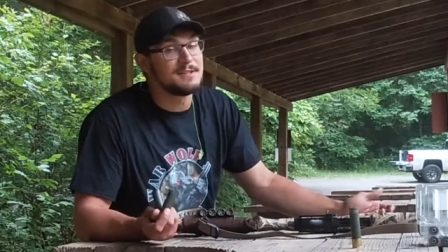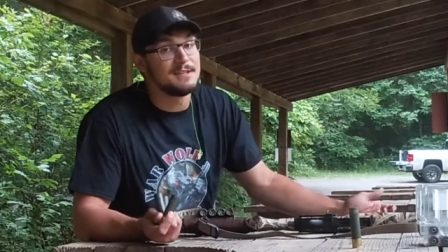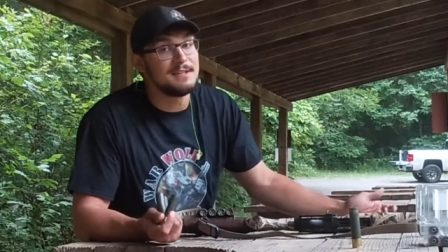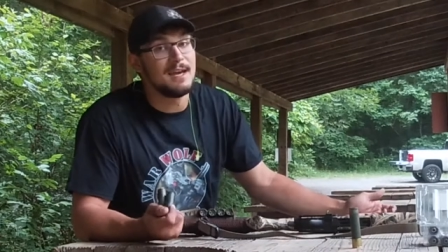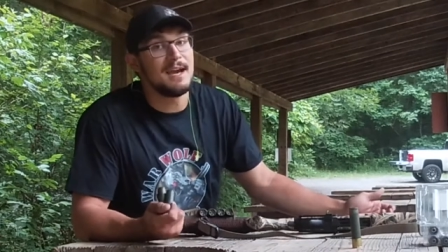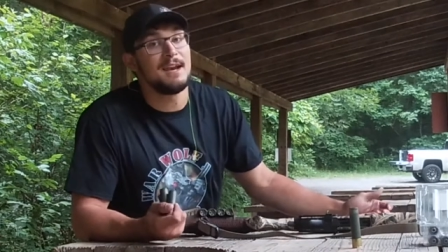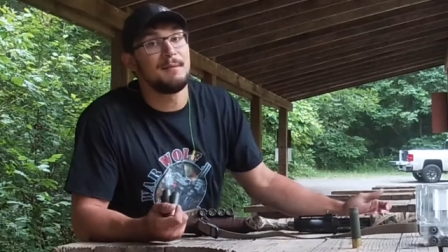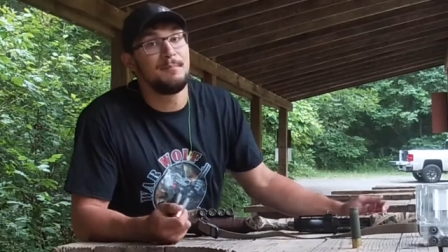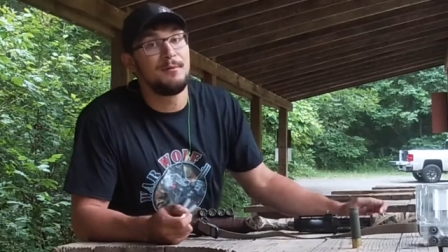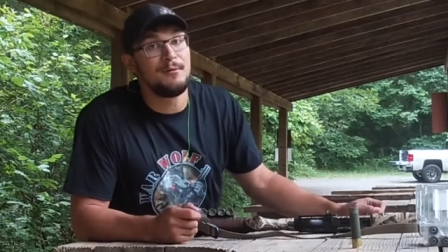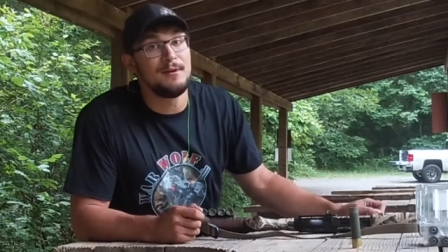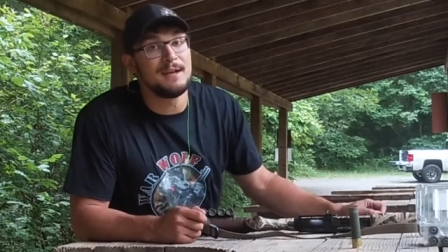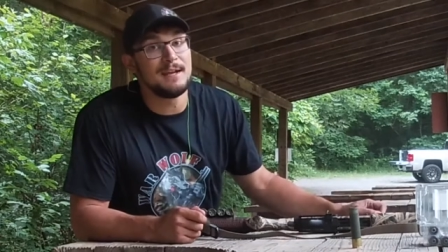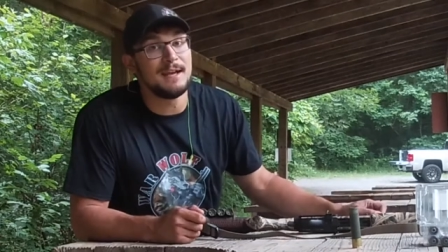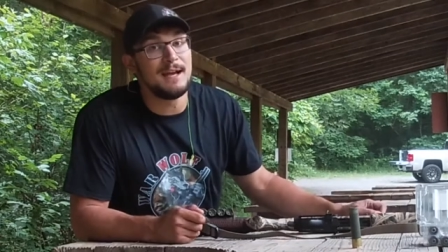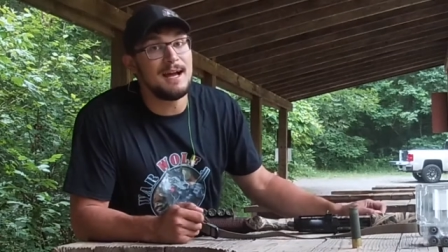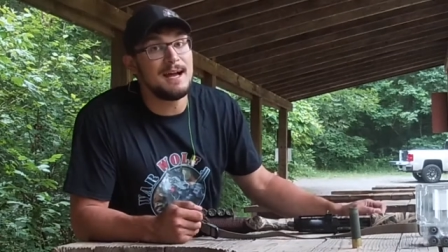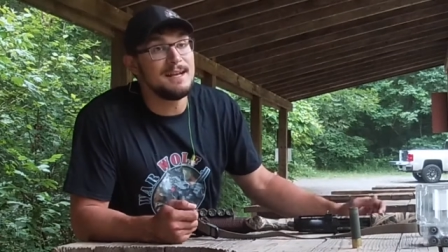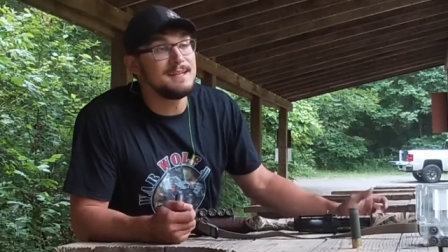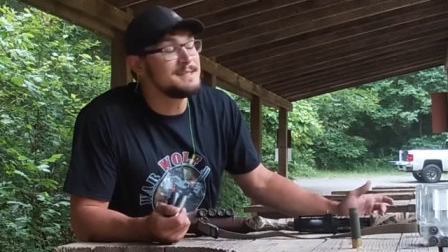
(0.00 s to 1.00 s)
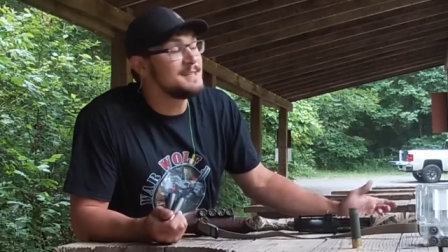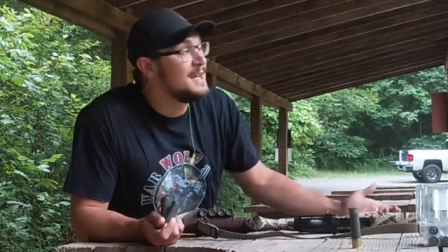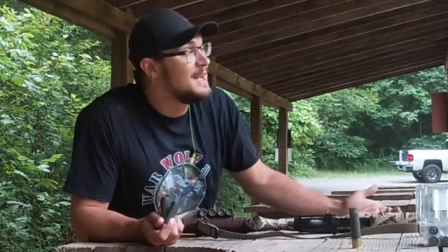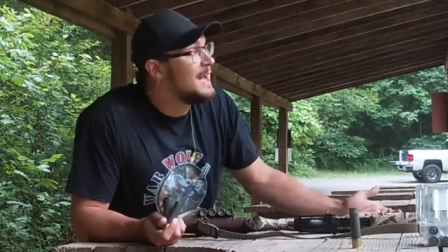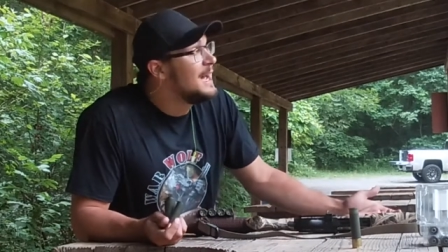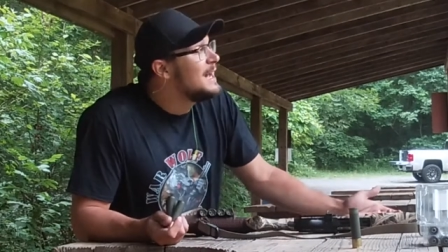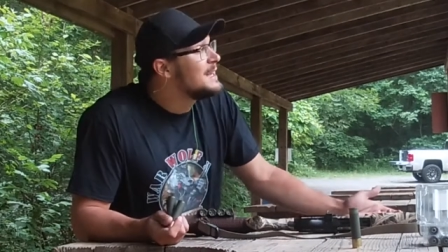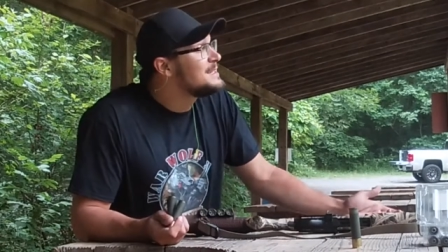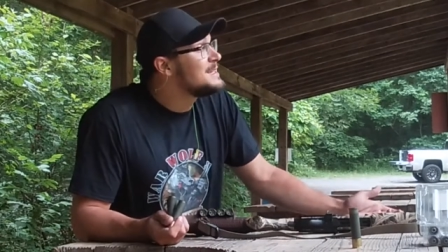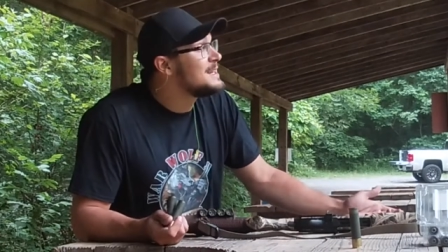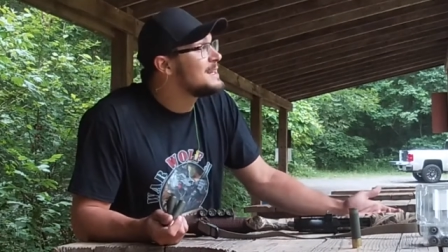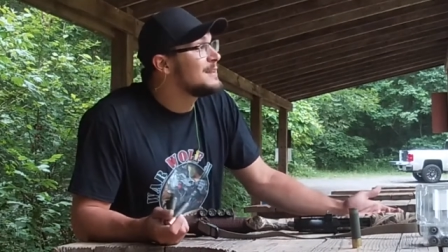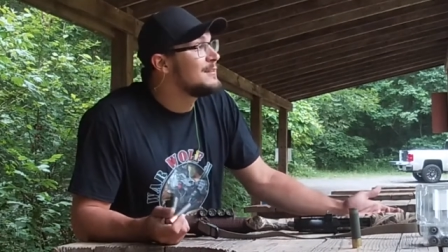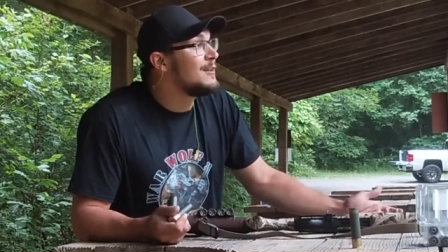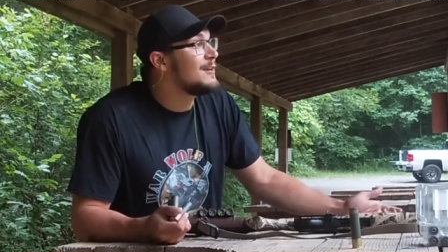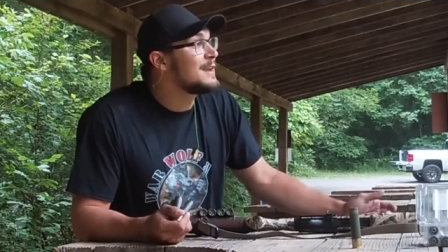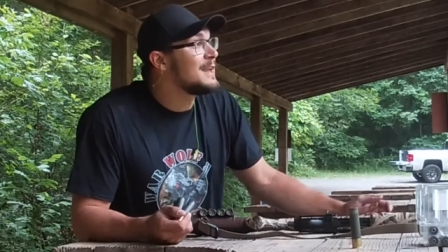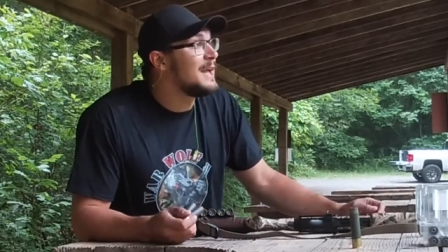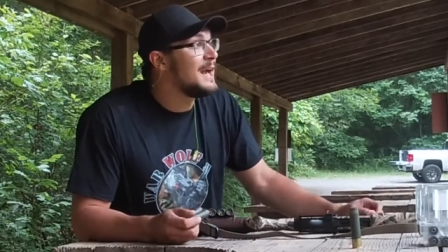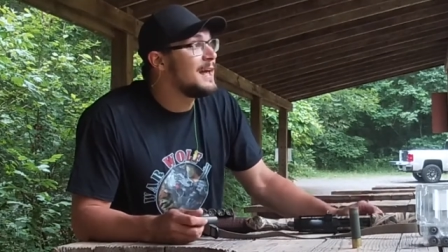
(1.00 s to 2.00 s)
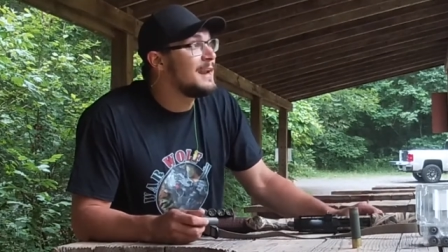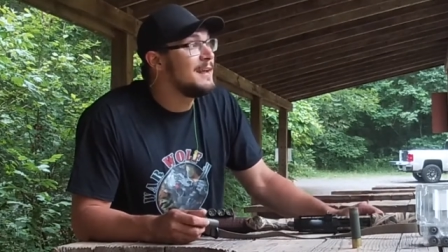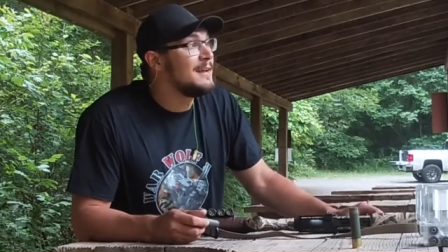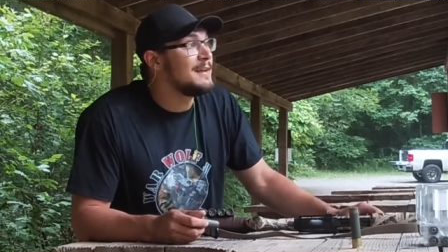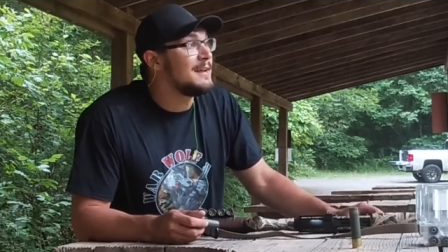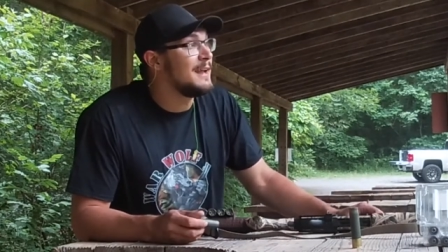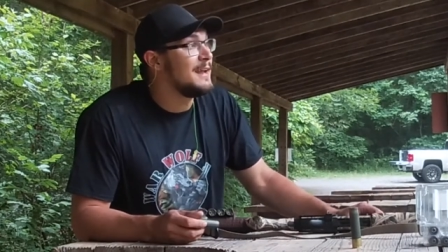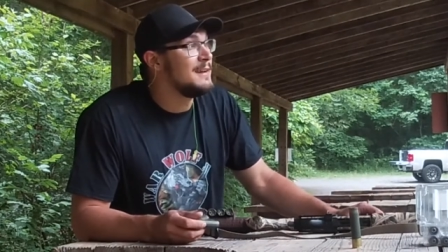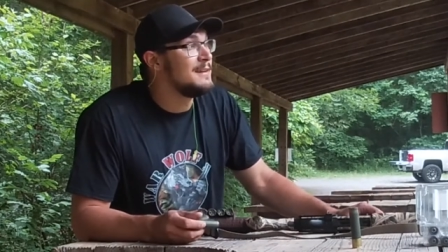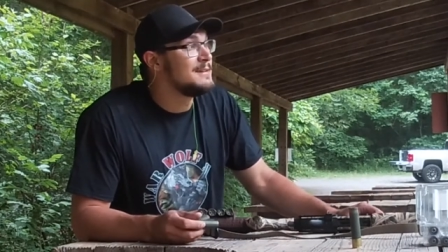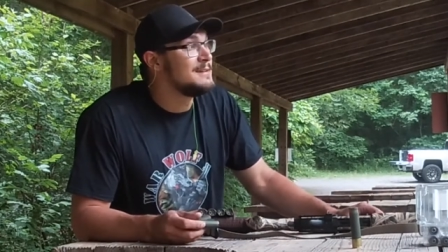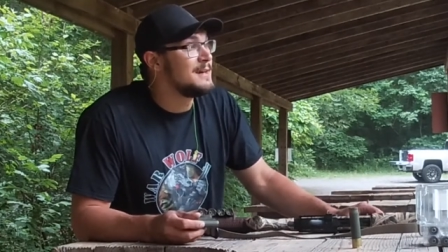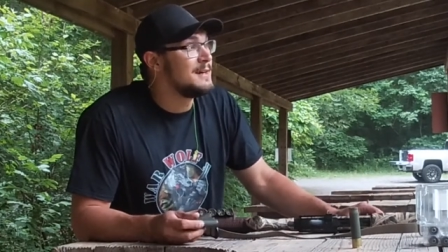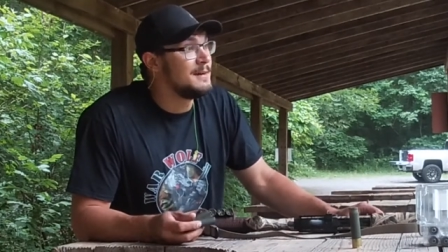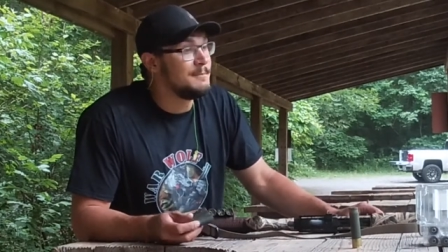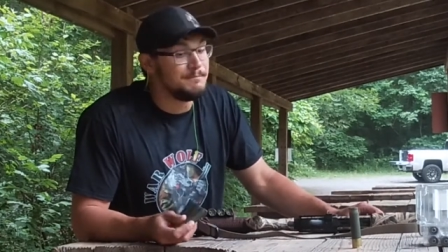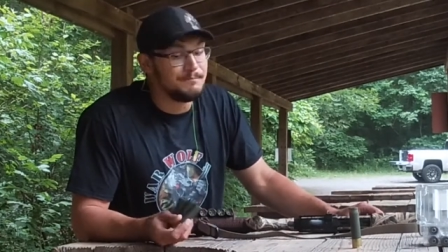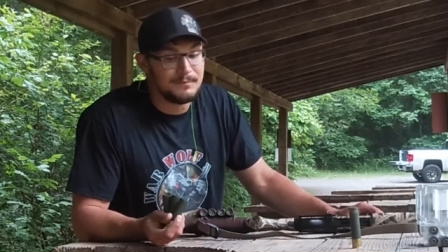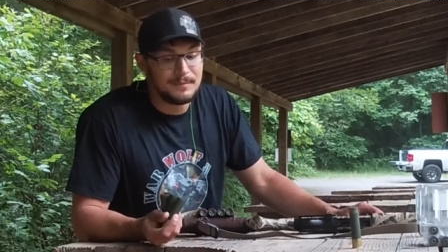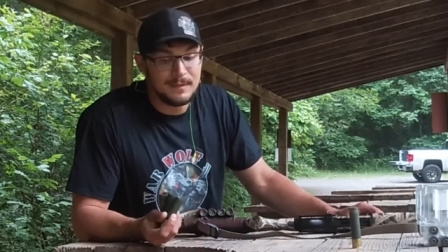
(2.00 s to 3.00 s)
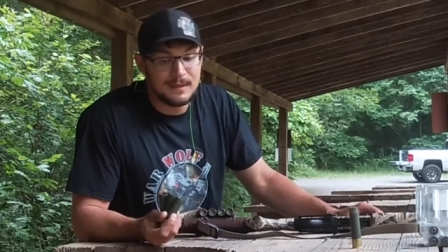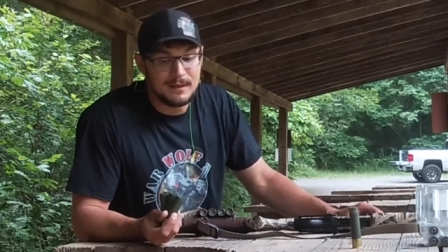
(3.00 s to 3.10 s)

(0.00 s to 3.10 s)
a data point, guys. Take a look at it, and um,